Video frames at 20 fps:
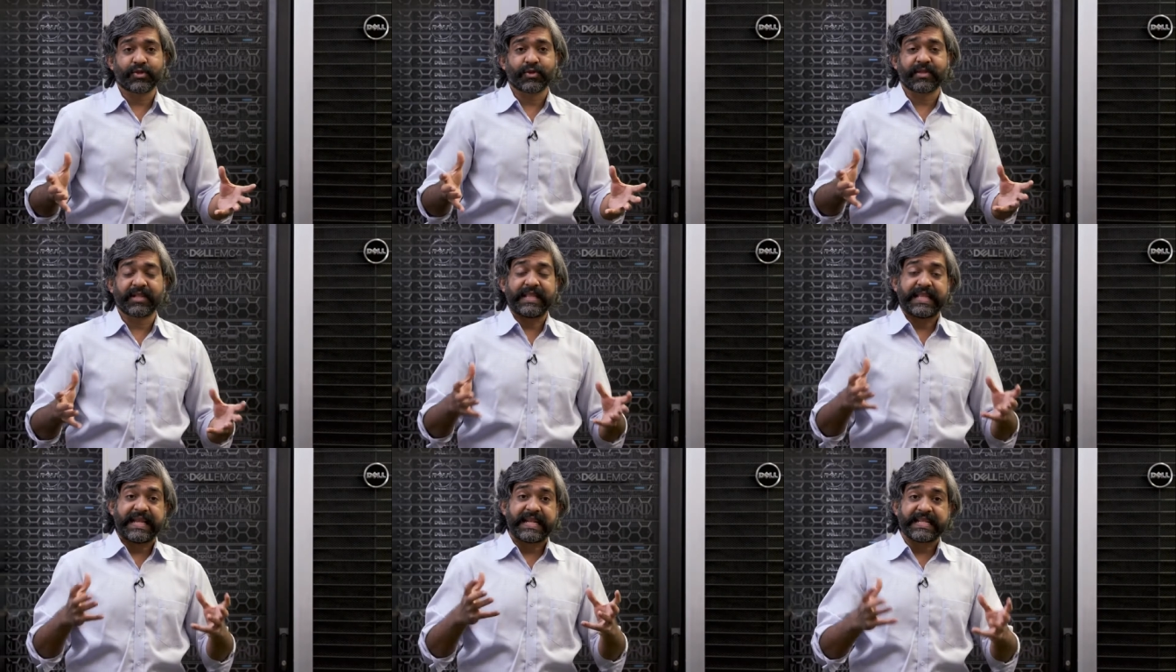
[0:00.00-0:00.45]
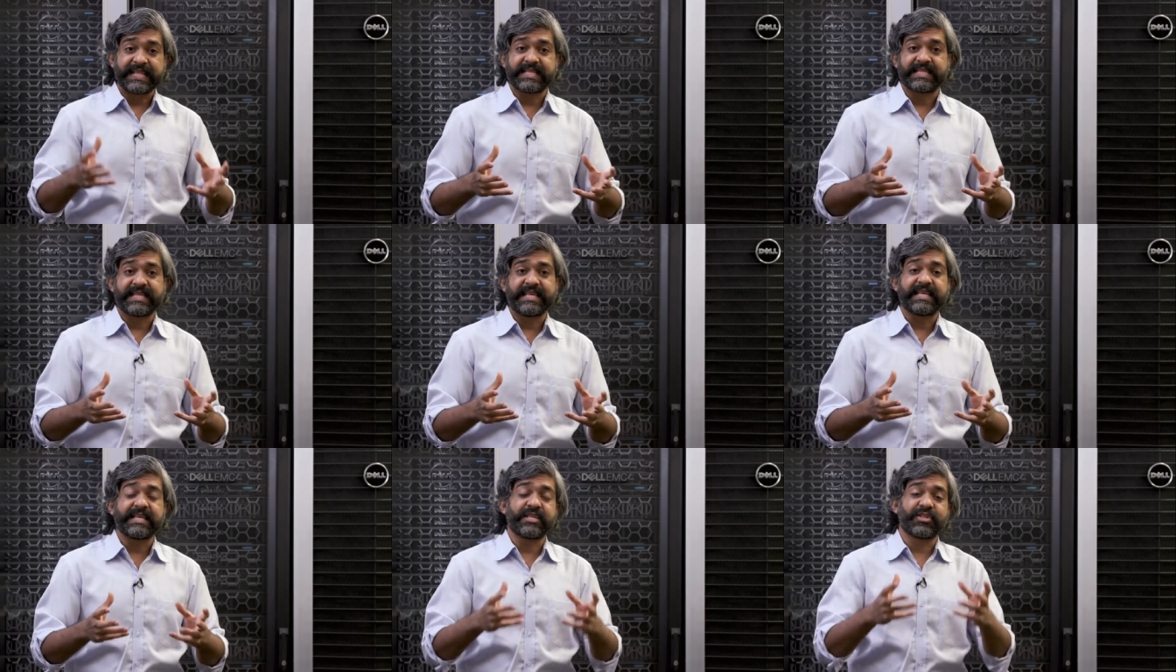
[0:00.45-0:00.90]
so the
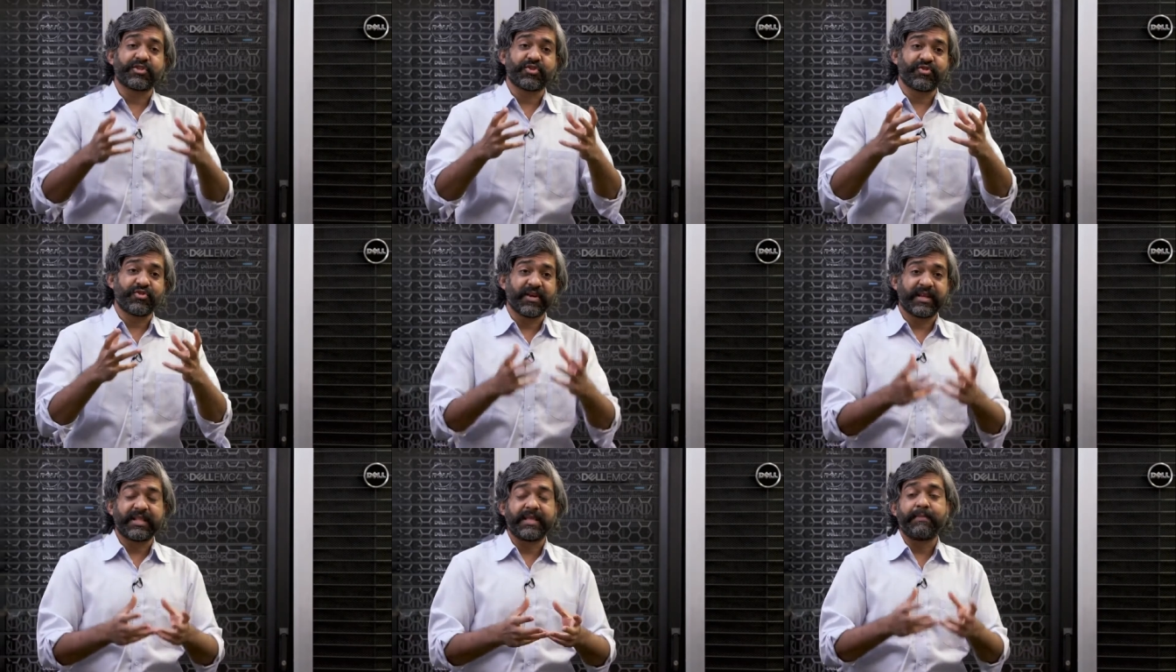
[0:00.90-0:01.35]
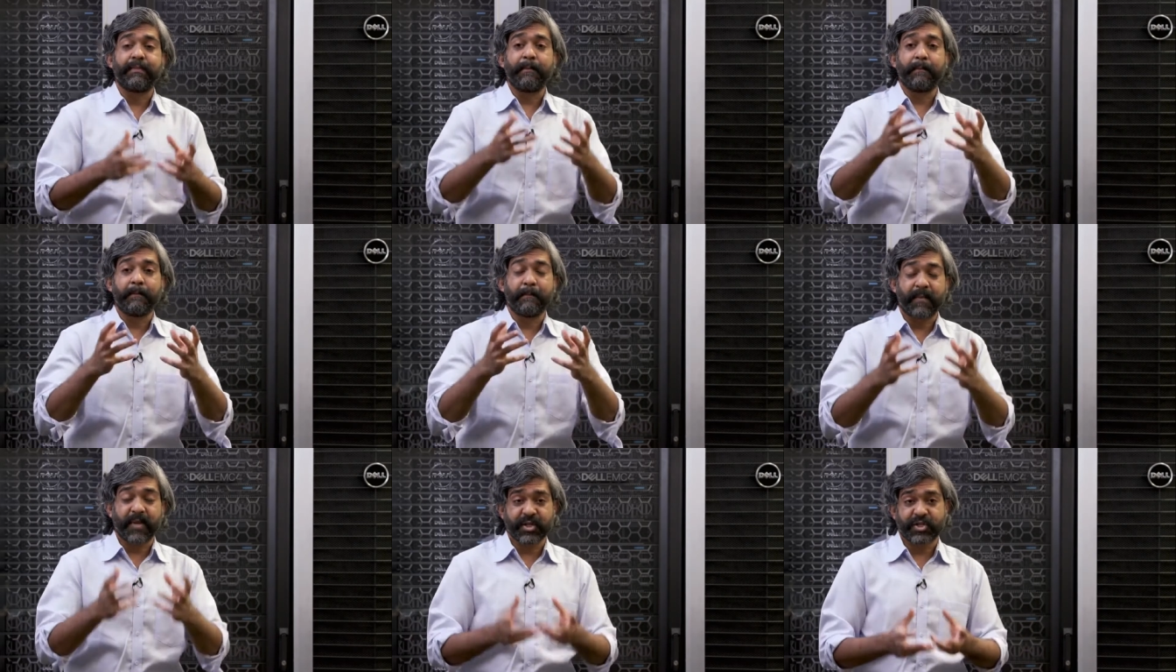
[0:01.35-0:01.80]
latency is really
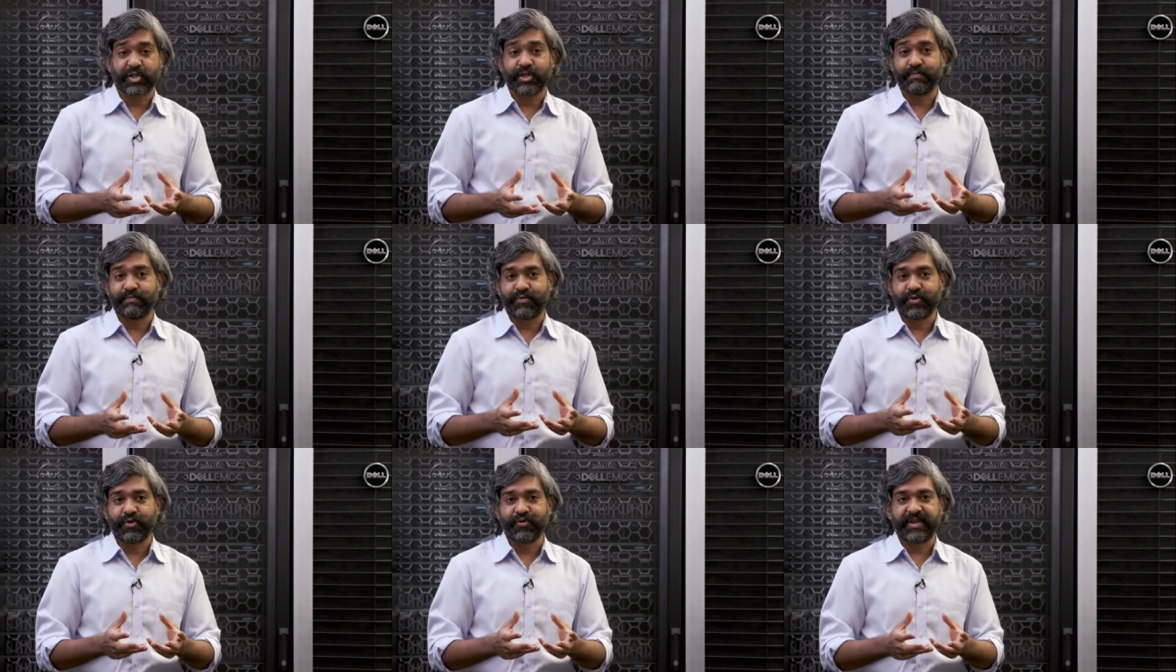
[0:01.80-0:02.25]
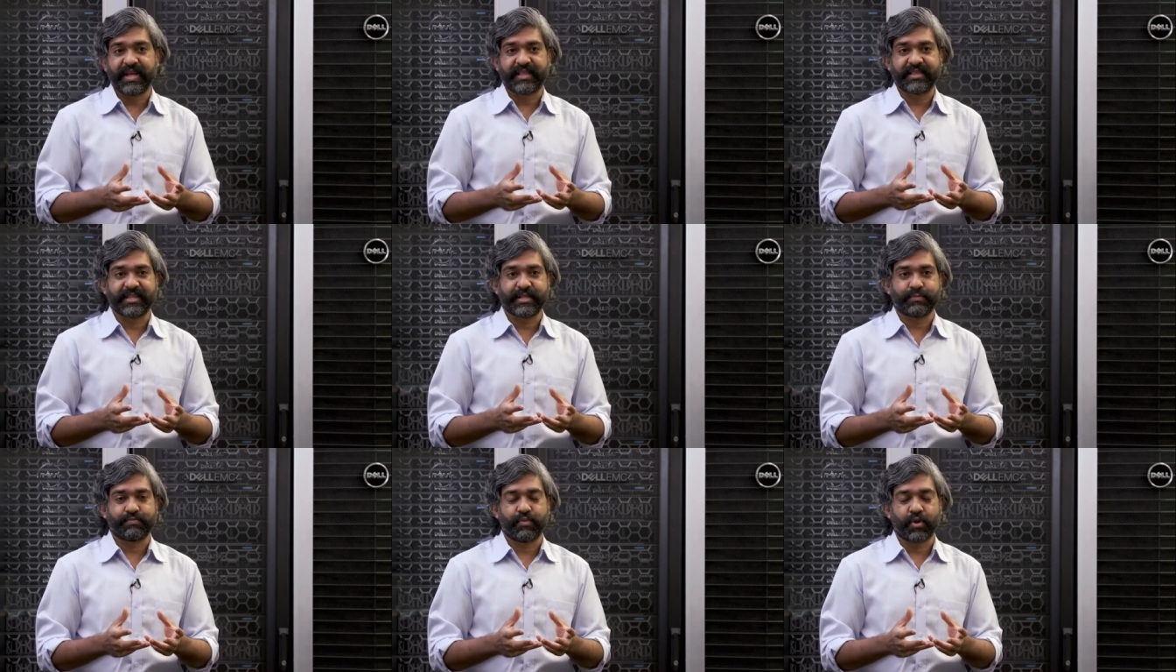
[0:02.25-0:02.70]
much improved at
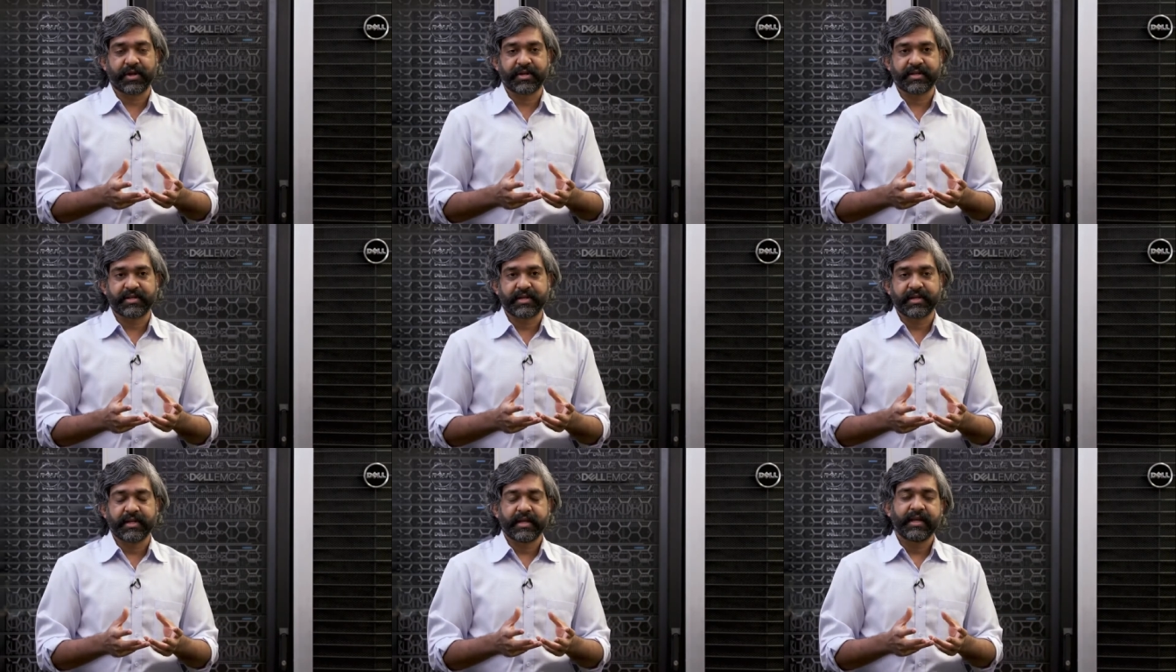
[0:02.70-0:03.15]
this point.